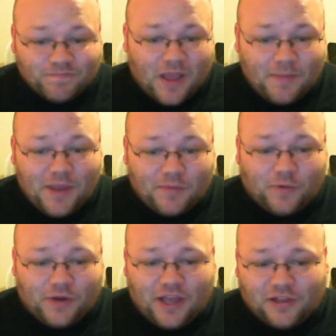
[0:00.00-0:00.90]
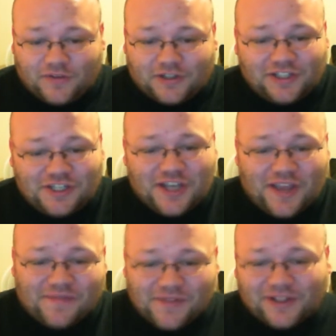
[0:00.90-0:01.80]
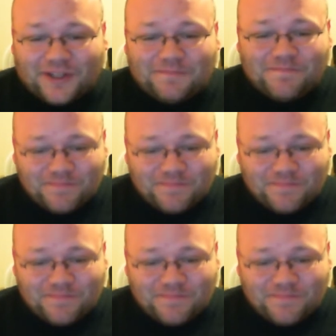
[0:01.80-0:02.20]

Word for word: I made one hell of a cliched villain,